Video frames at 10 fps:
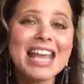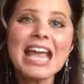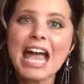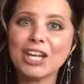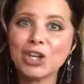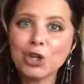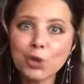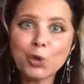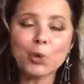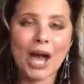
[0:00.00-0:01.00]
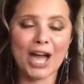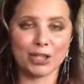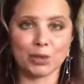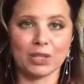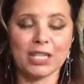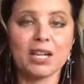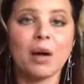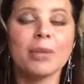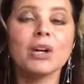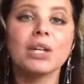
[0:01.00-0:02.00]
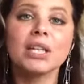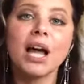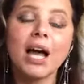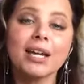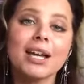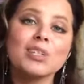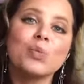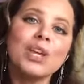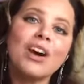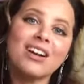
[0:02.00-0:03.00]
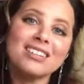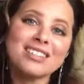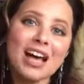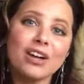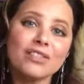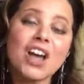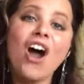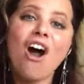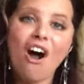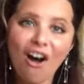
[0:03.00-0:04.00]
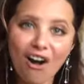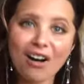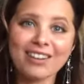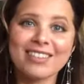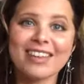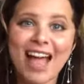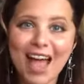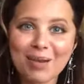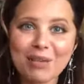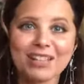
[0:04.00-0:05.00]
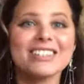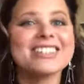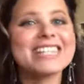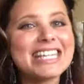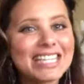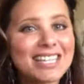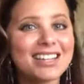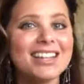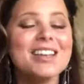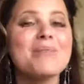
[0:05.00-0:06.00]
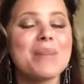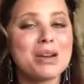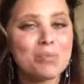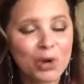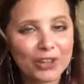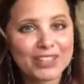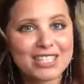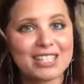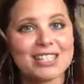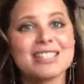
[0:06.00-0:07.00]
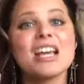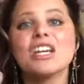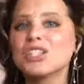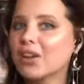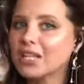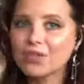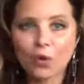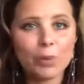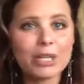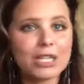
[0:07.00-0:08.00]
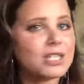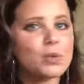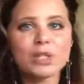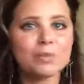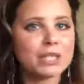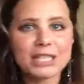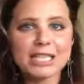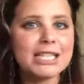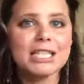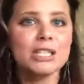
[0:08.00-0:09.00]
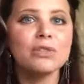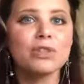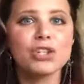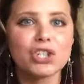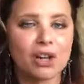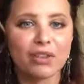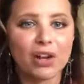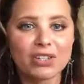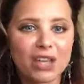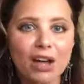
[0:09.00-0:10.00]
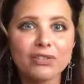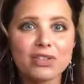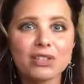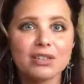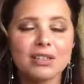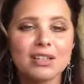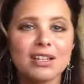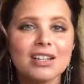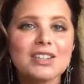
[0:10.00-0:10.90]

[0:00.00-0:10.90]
us, and new actually coming online as we ourselves are the caterpillars in metamorphosis, transforming into a completely new version of ourselves.